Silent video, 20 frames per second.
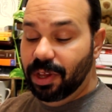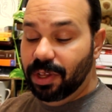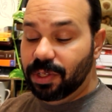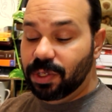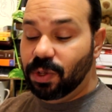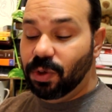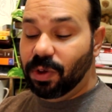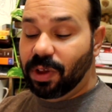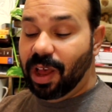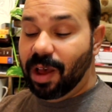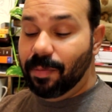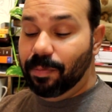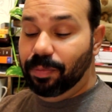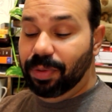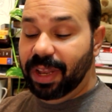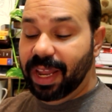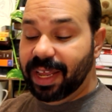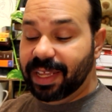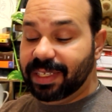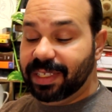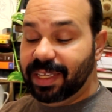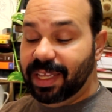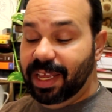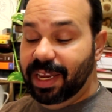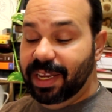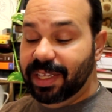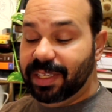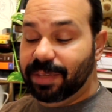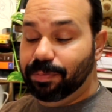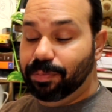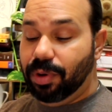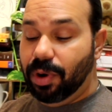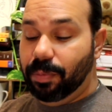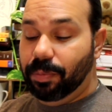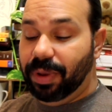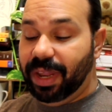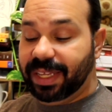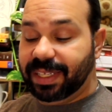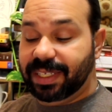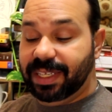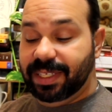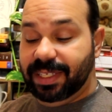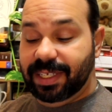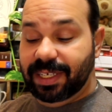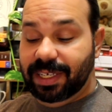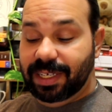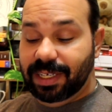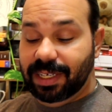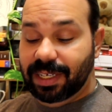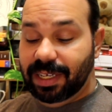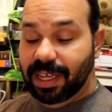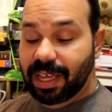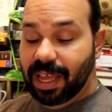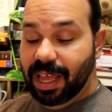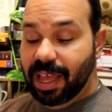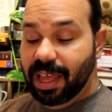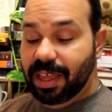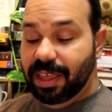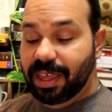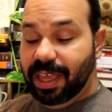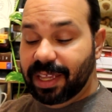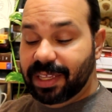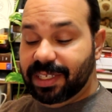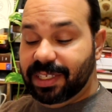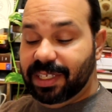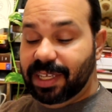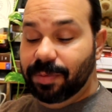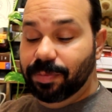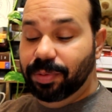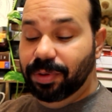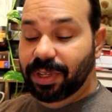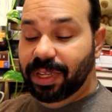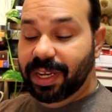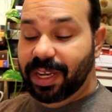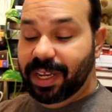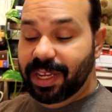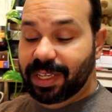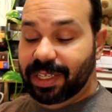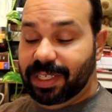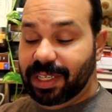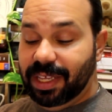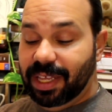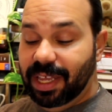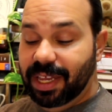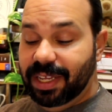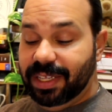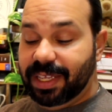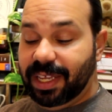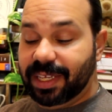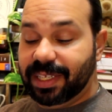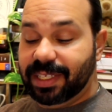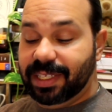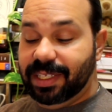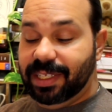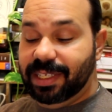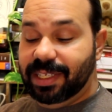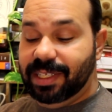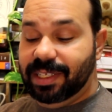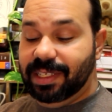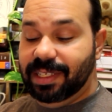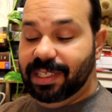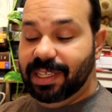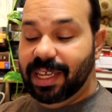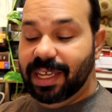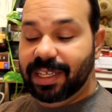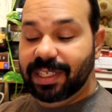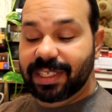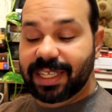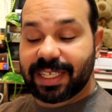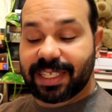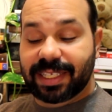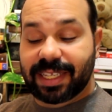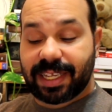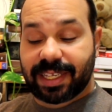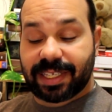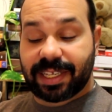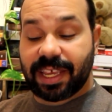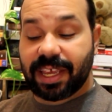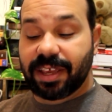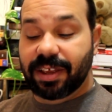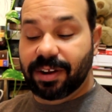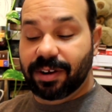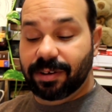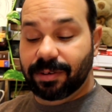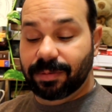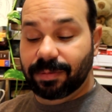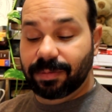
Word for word: so complex in its perplexity, yet simple it is in its existence here.